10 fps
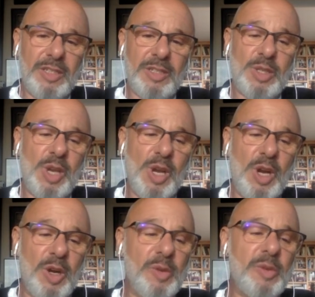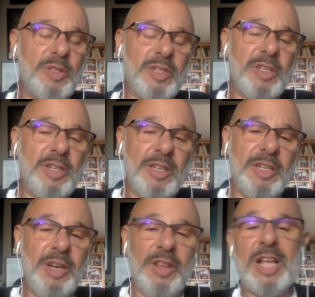So,
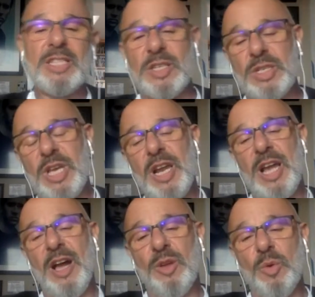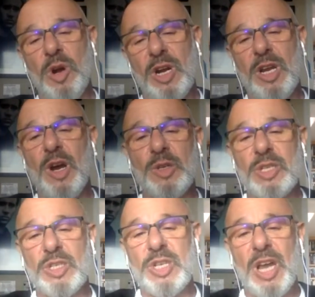that's kind of how the work goes.
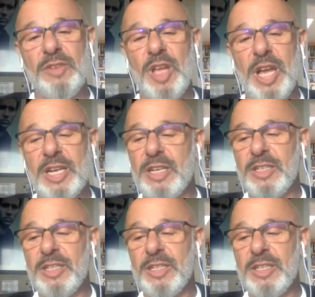It's kind of like